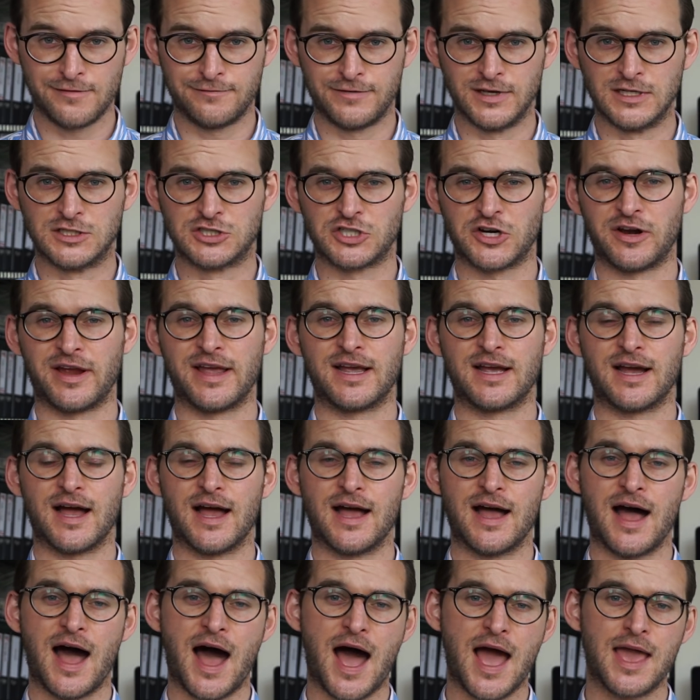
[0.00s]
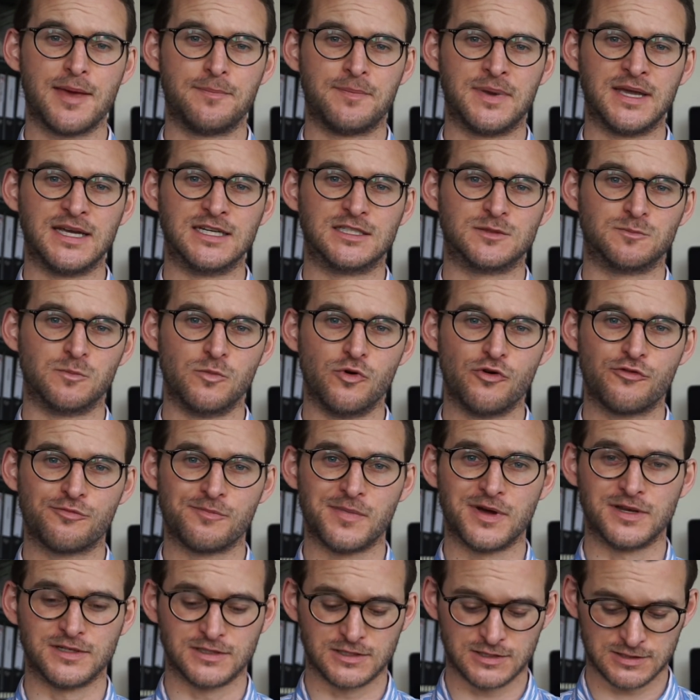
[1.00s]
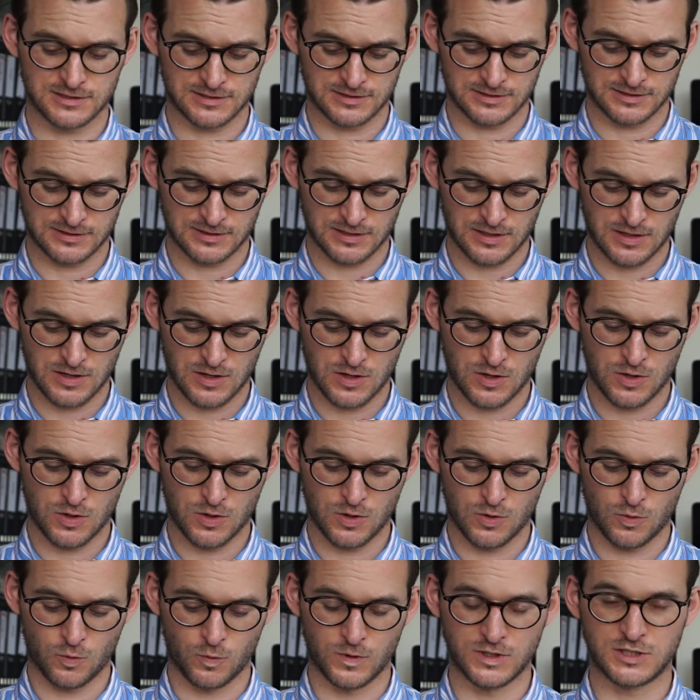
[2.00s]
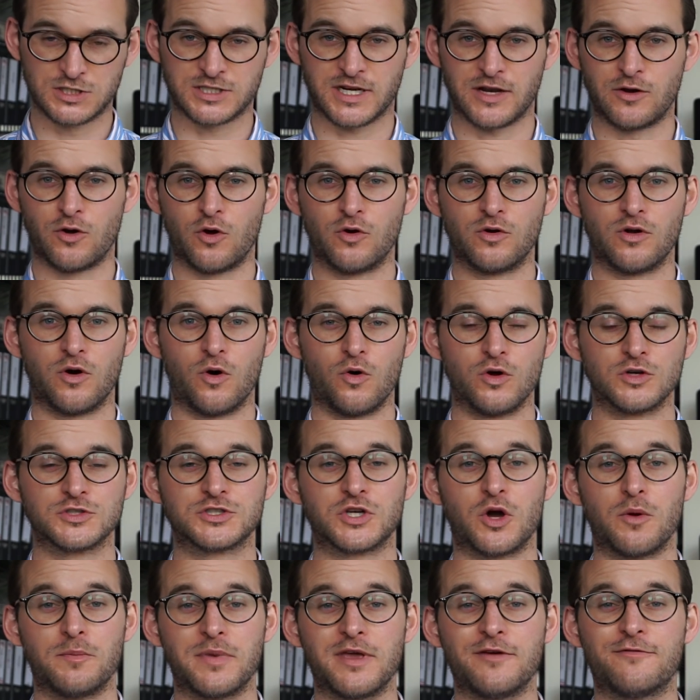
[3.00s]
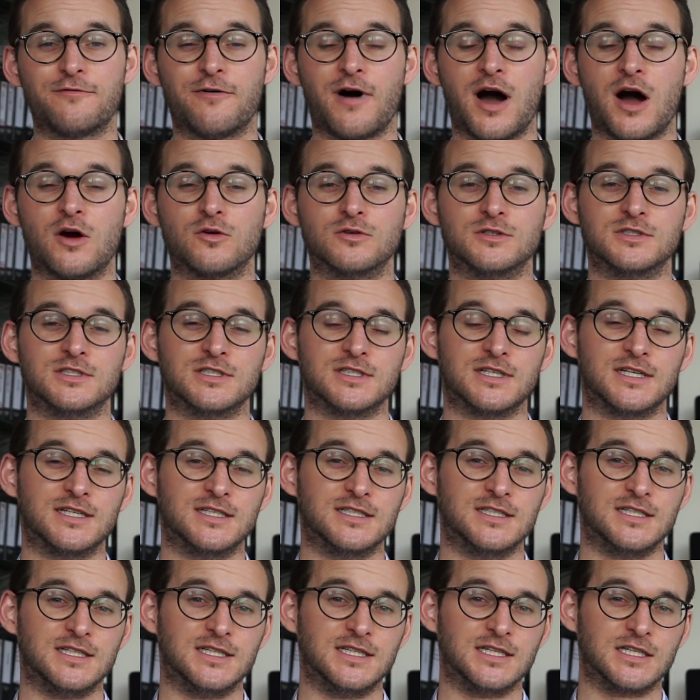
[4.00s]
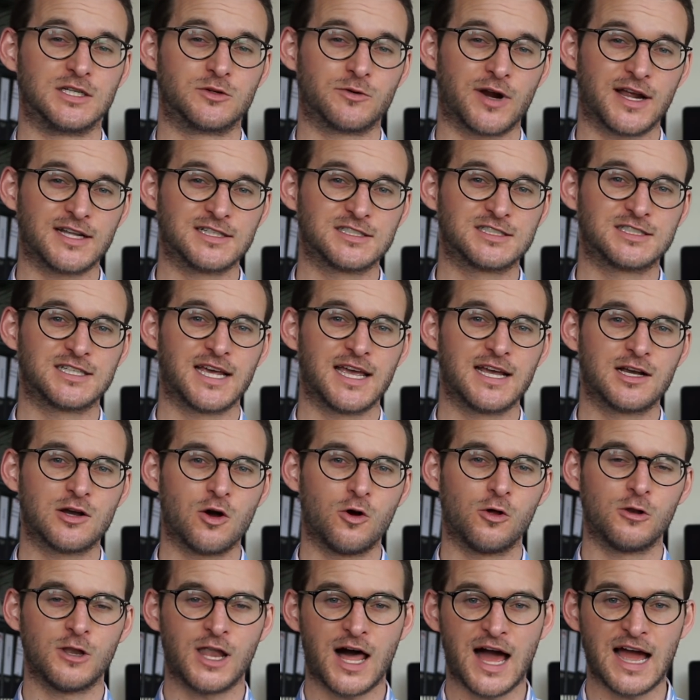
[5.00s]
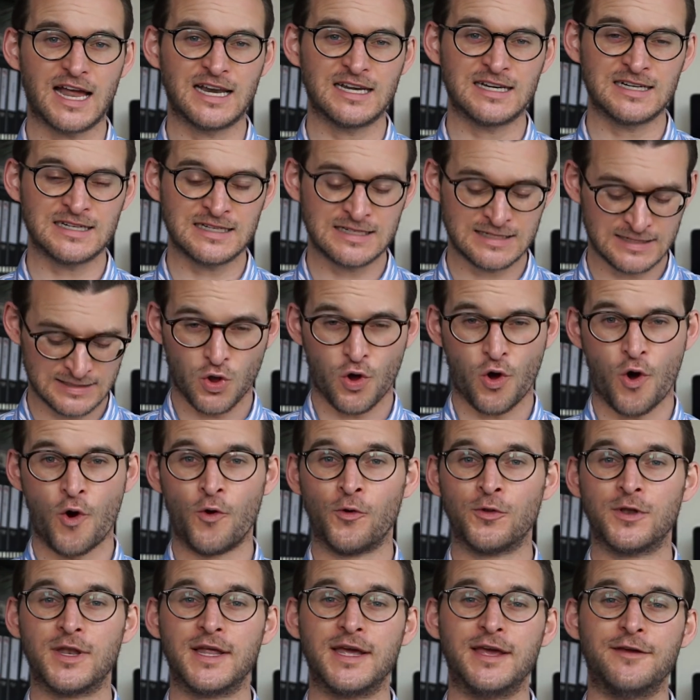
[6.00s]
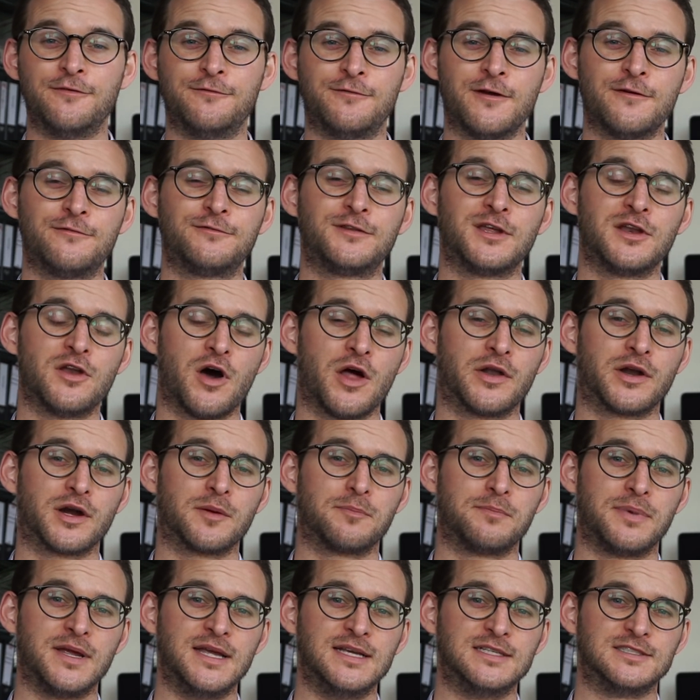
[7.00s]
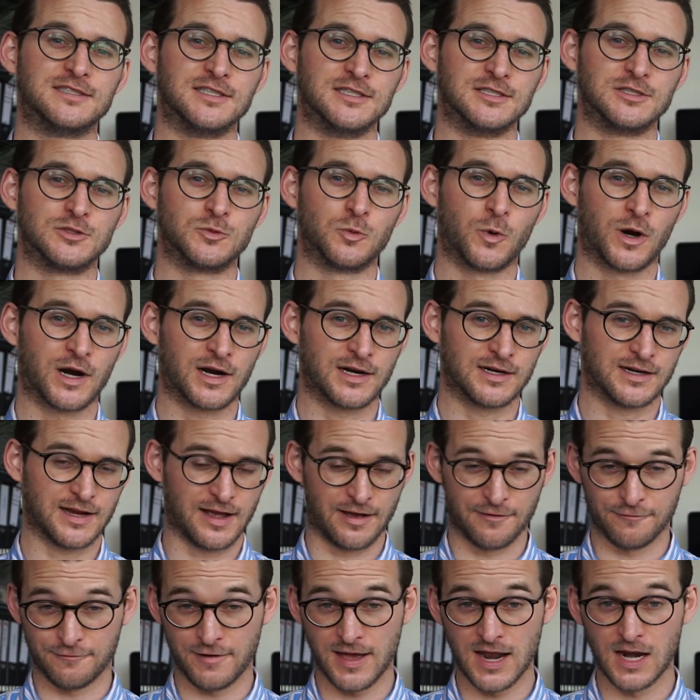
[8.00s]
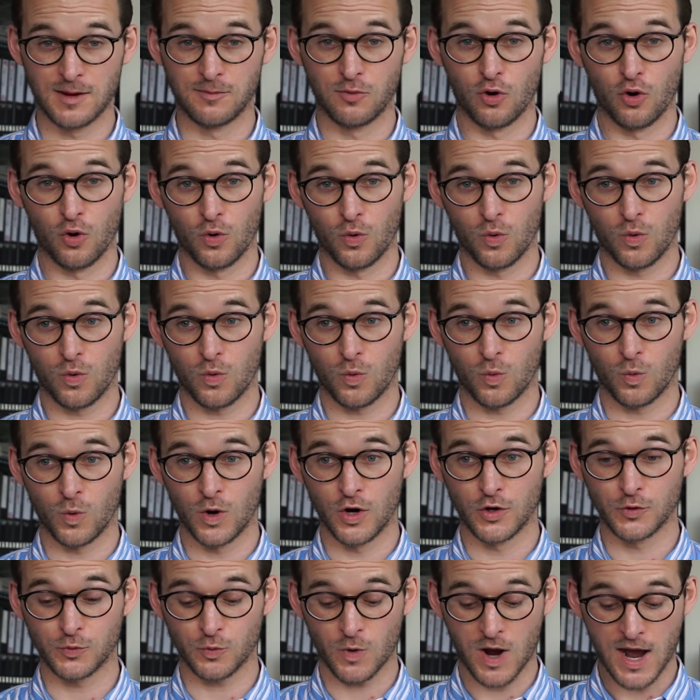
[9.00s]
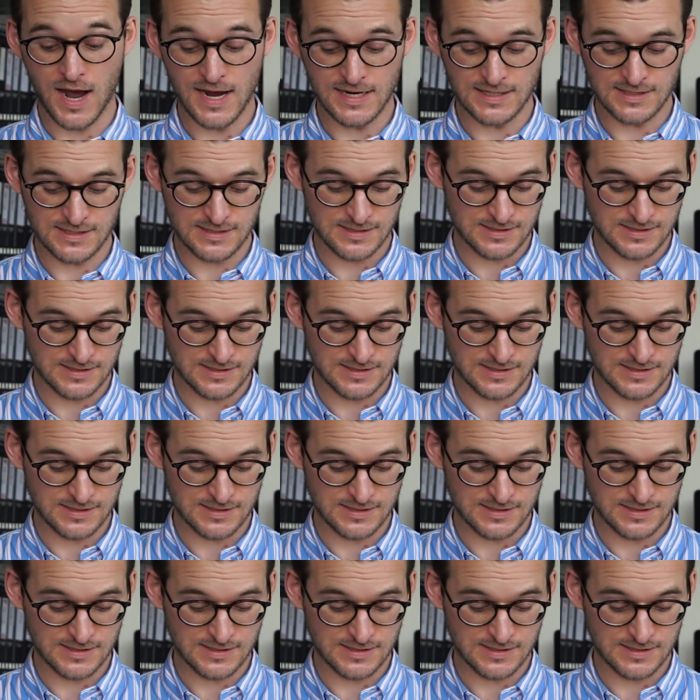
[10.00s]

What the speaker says: featuring a high beat movement, which can also be found in the Grand SEIKO line. Only 1,500 pieces were available worldwide,